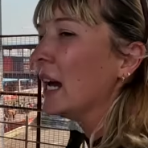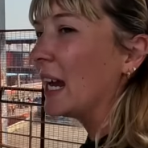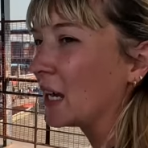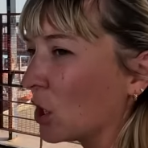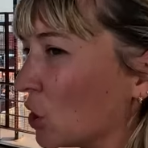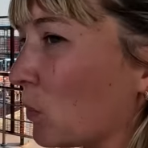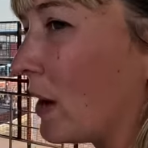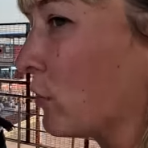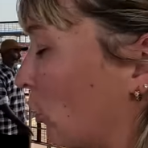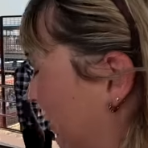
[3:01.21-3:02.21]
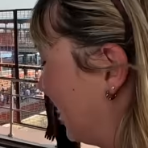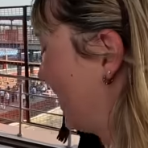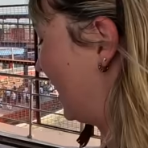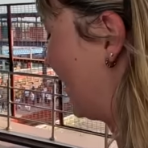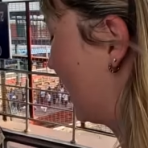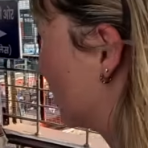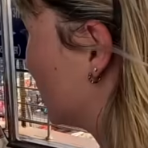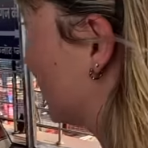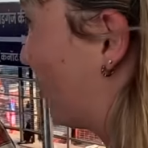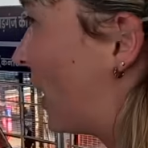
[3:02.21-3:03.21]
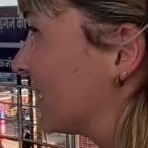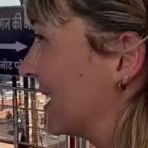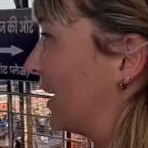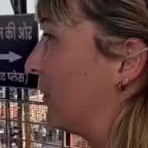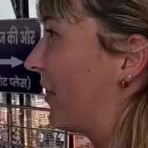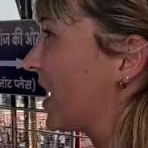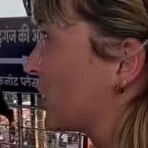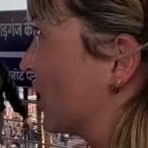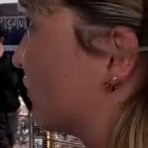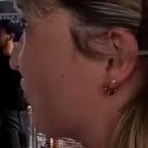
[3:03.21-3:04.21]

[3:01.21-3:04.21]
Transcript: It could well not be here yet, because surprisingly we're actually